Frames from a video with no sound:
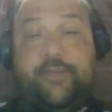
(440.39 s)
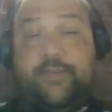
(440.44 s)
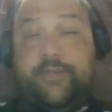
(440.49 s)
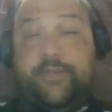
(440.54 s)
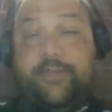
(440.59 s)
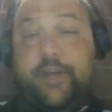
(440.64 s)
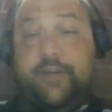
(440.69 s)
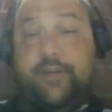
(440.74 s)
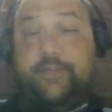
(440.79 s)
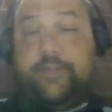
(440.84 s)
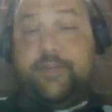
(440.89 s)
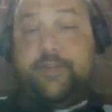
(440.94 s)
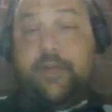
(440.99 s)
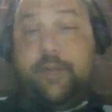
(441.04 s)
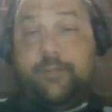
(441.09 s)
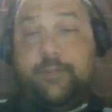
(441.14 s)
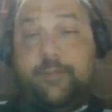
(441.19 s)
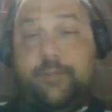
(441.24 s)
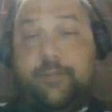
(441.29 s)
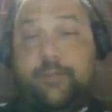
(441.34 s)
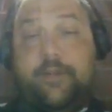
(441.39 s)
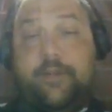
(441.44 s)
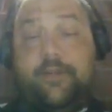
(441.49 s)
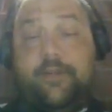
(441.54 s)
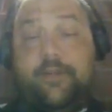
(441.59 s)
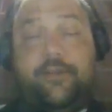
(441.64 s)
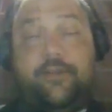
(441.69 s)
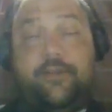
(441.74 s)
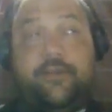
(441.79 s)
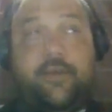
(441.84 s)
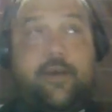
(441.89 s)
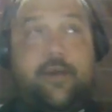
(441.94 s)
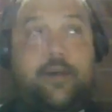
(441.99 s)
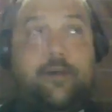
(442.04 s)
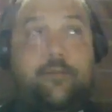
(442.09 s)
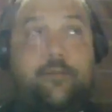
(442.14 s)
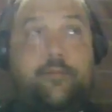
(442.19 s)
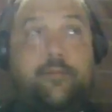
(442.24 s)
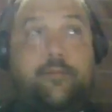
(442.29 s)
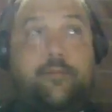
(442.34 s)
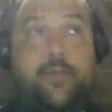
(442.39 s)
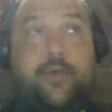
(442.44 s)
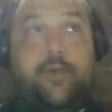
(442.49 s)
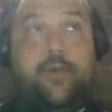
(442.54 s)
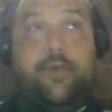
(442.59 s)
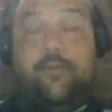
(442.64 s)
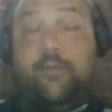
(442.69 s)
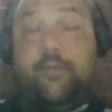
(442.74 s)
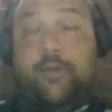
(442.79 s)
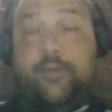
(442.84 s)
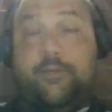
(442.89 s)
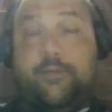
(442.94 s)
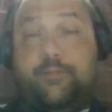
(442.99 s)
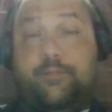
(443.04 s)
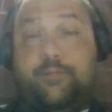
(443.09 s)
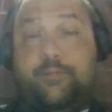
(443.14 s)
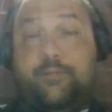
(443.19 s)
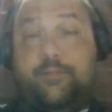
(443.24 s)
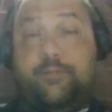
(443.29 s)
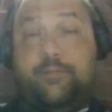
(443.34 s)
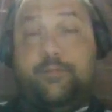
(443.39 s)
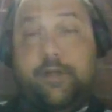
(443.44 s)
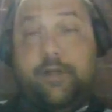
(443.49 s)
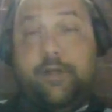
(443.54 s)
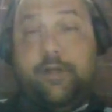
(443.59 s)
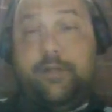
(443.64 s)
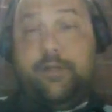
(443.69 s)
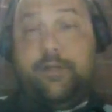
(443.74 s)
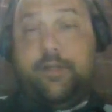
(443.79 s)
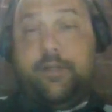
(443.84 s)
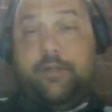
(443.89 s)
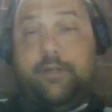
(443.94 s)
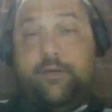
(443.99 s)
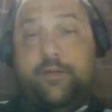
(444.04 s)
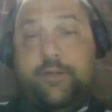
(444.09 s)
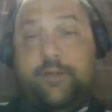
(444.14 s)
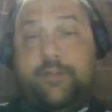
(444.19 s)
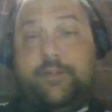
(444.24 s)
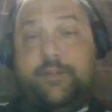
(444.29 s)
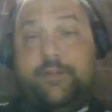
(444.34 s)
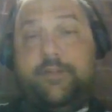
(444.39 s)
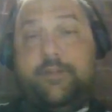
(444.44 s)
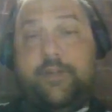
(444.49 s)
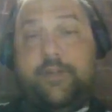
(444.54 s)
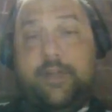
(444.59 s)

It sounds complicated, but it's bourgeois noise,